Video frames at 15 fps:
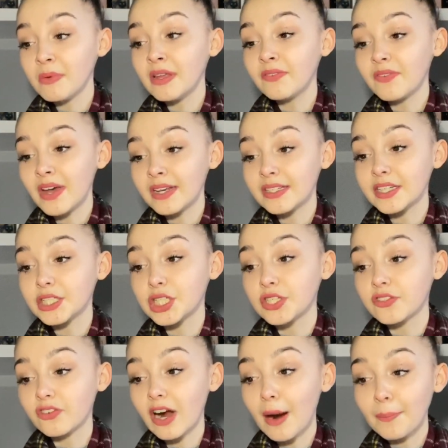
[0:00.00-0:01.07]
invented to
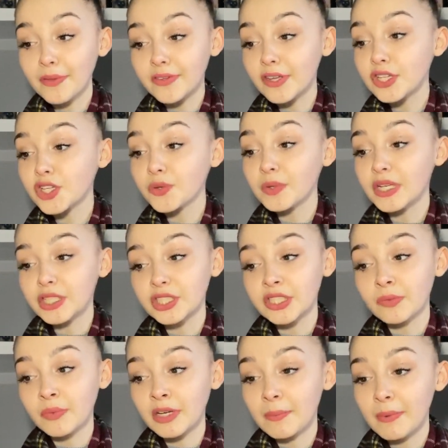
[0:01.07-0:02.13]
describe the
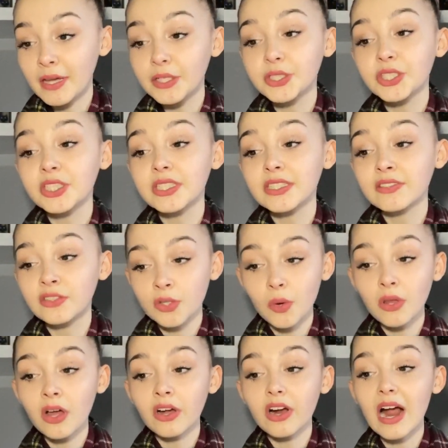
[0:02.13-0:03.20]
situation when a patient is no
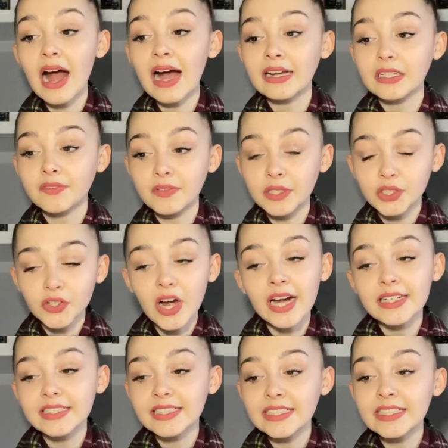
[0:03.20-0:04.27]
longer actively
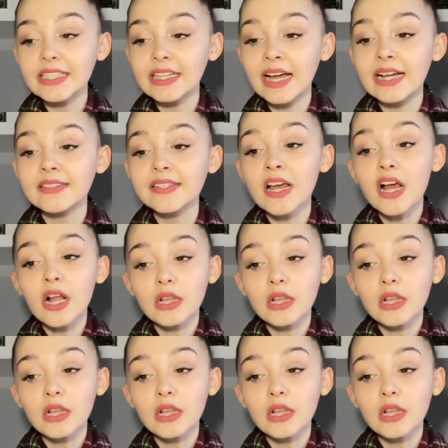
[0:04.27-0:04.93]
trying to eat less,